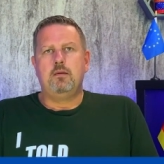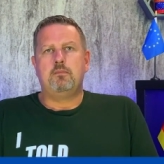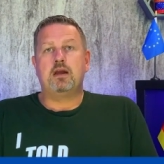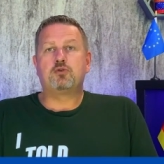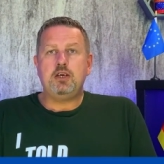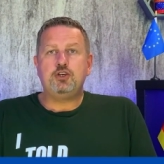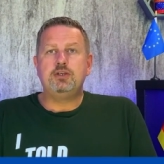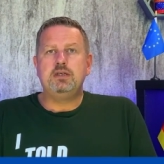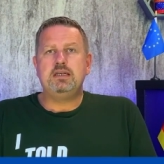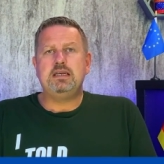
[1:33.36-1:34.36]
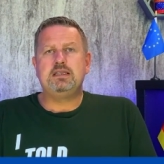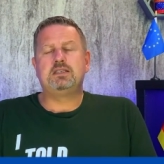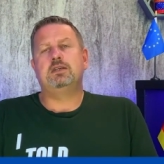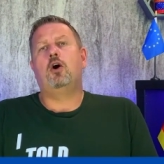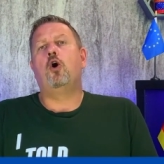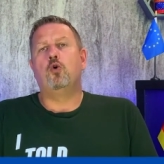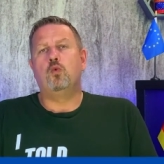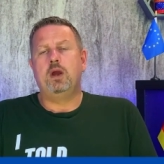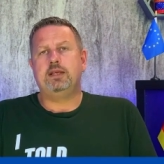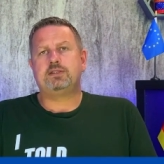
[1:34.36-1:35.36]
Migration is
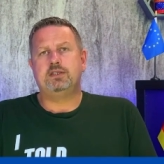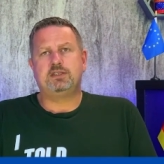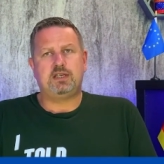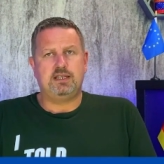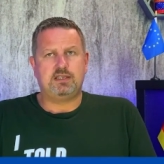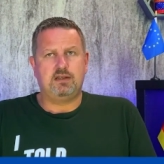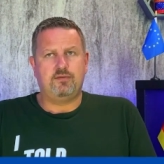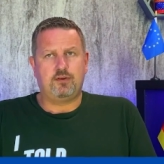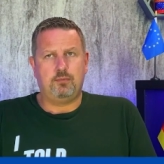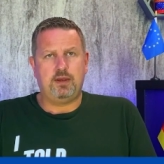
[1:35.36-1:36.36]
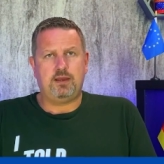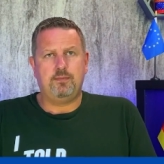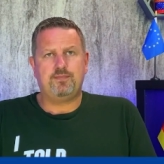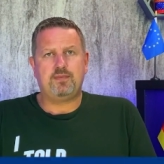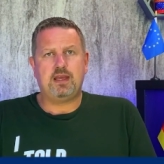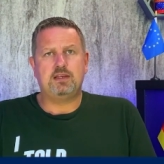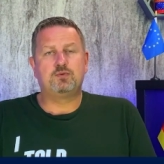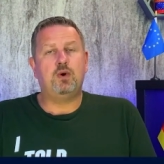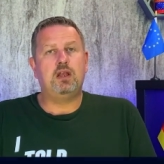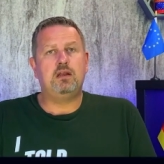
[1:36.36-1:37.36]
always a sensitive topic, as
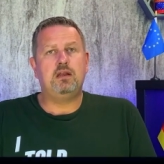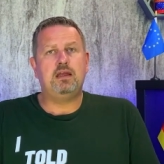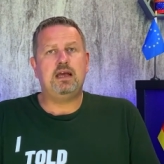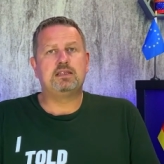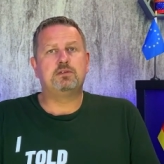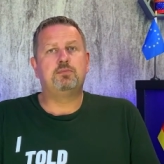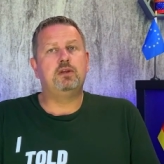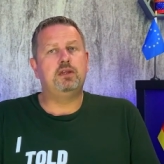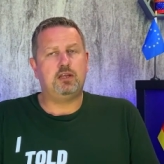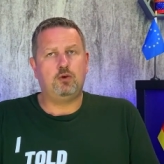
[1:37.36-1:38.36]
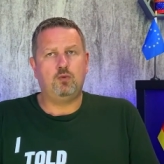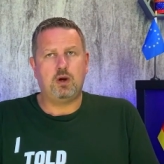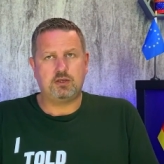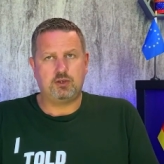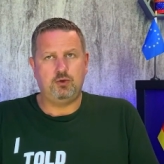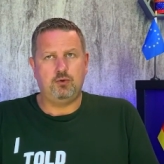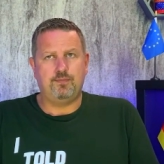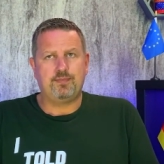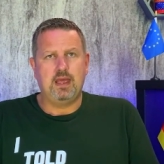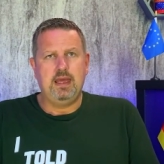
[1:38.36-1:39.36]
well as a political one too.
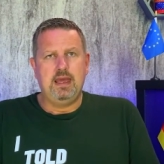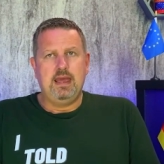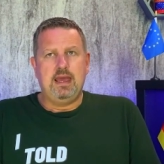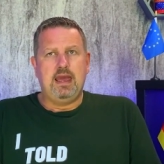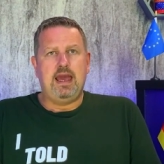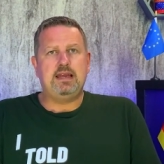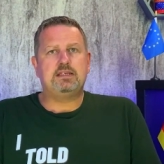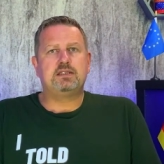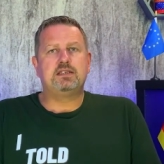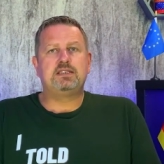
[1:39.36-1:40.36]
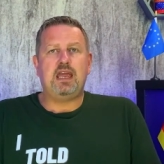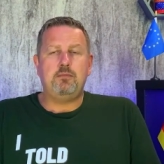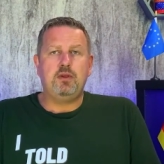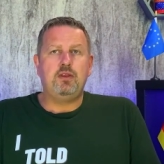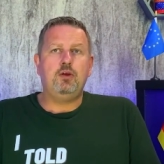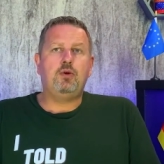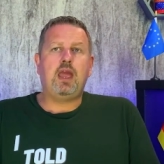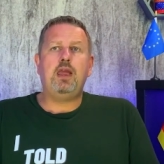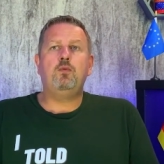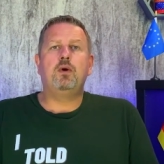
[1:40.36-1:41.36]
And it's the same in the
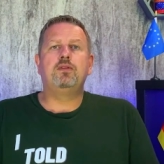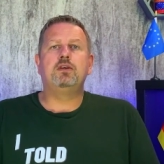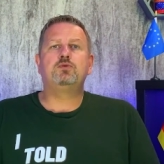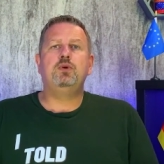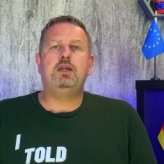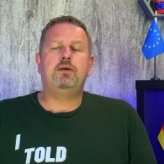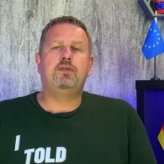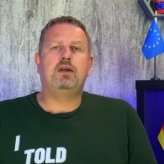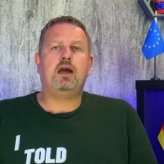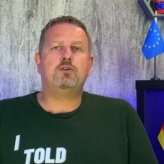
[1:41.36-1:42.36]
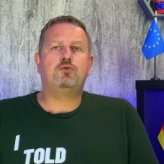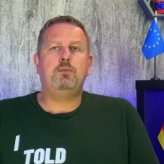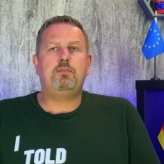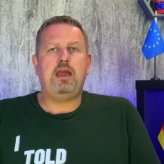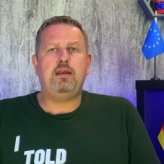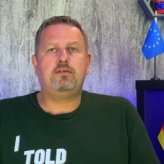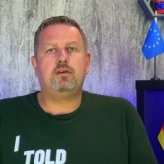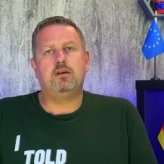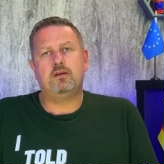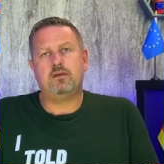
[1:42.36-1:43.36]
UK, when this week the country paid
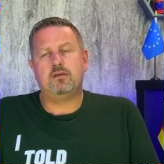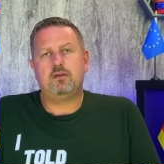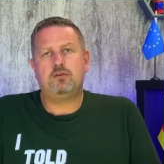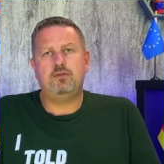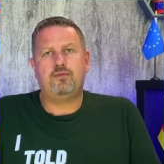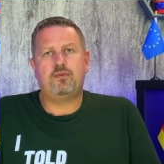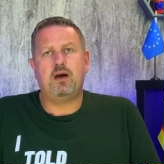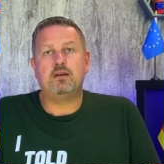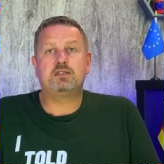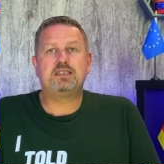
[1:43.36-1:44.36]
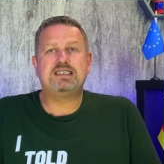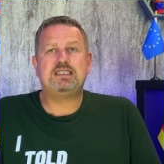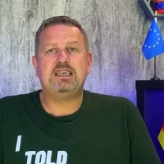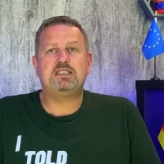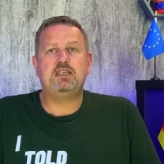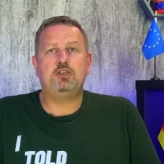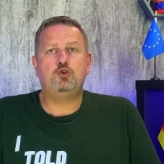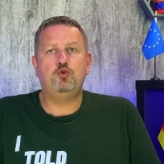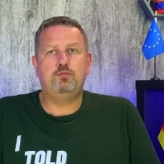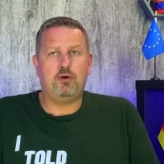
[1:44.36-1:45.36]
to France
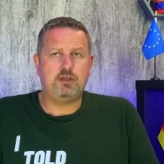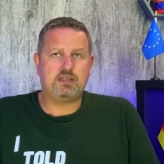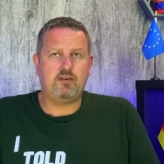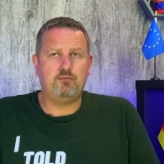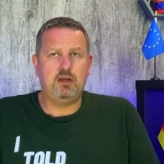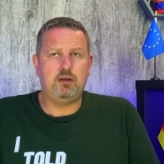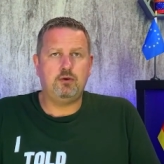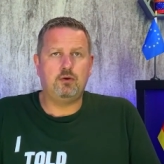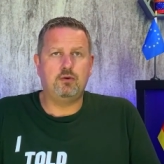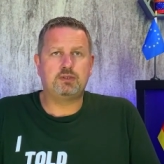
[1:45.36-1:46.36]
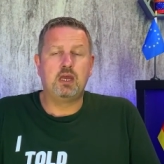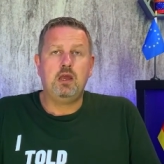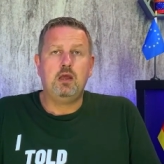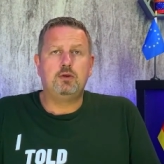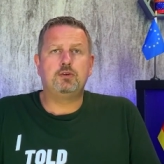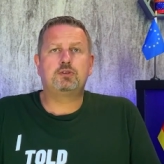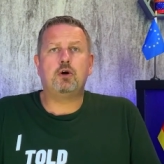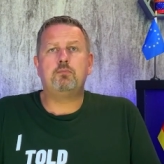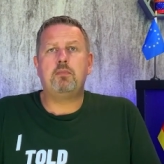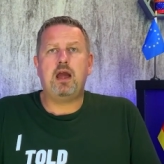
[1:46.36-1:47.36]
62.7 million euros to
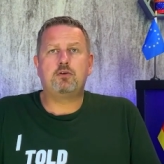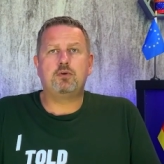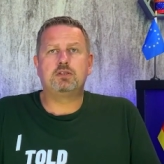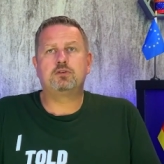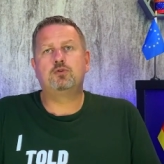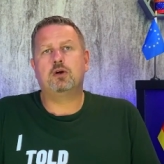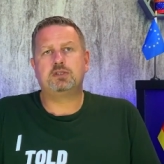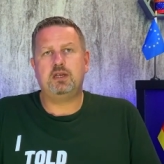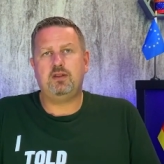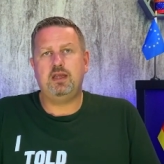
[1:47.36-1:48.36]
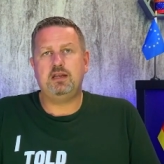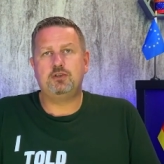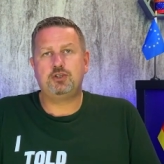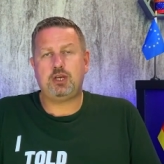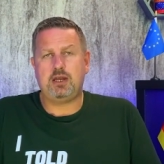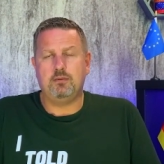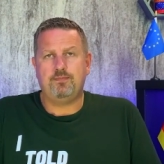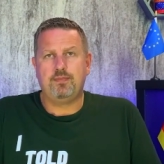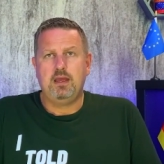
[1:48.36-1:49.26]
stop migrants crossing the English Channel.